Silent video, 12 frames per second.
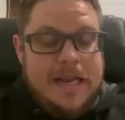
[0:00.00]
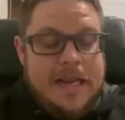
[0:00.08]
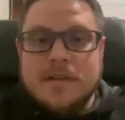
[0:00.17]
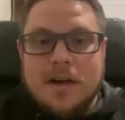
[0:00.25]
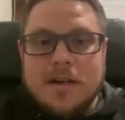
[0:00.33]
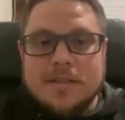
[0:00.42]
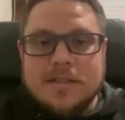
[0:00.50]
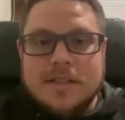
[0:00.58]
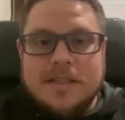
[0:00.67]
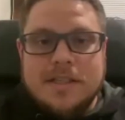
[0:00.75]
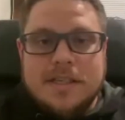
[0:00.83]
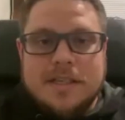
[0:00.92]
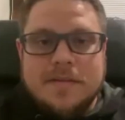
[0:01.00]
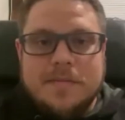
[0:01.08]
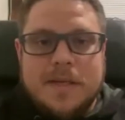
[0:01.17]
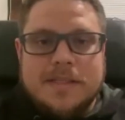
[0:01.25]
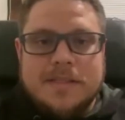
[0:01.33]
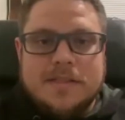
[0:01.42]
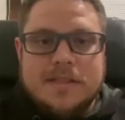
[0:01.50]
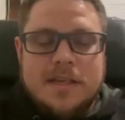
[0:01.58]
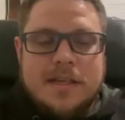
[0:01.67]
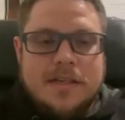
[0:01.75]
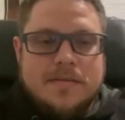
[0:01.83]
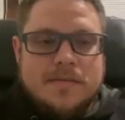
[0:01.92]
Honestly, it depends.
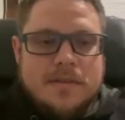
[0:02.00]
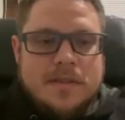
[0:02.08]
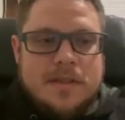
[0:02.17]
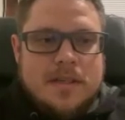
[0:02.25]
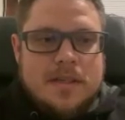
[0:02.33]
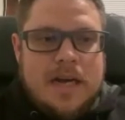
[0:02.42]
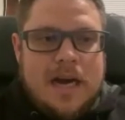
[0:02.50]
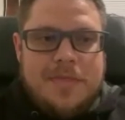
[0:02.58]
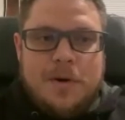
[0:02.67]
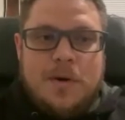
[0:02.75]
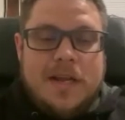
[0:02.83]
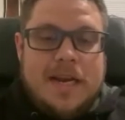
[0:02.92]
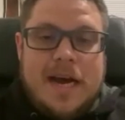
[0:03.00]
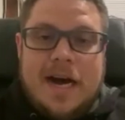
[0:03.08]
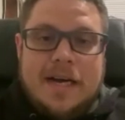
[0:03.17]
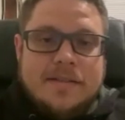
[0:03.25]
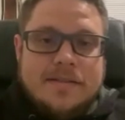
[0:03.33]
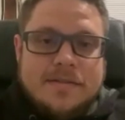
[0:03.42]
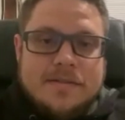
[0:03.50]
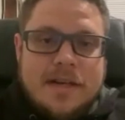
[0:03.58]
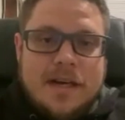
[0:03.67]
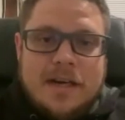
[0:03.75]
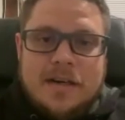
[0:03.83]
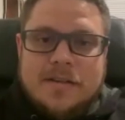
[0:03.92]
I throw it at night.
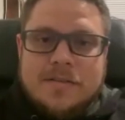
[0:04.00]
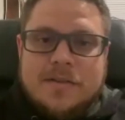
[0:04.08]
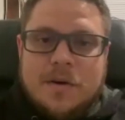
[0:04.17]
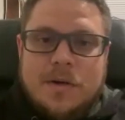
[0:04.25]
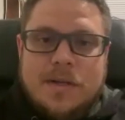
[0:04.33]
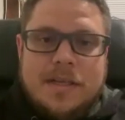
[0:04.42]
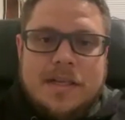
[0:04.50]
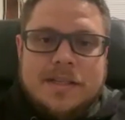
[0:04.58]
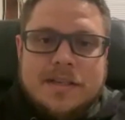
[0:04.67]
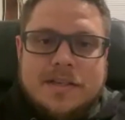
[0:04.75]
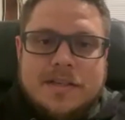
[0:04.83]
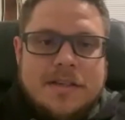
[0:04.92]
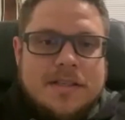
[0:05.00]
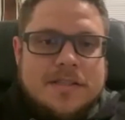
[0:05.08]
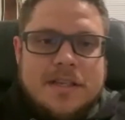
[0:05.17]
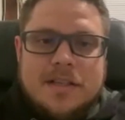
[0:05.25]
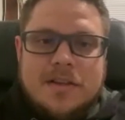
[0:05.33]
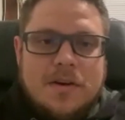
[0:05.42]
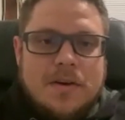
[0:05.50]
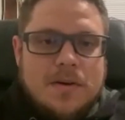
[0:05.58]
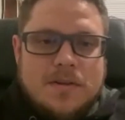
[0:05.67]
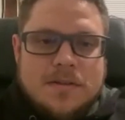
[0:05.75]
I'll throw it in the clearest at Laurel.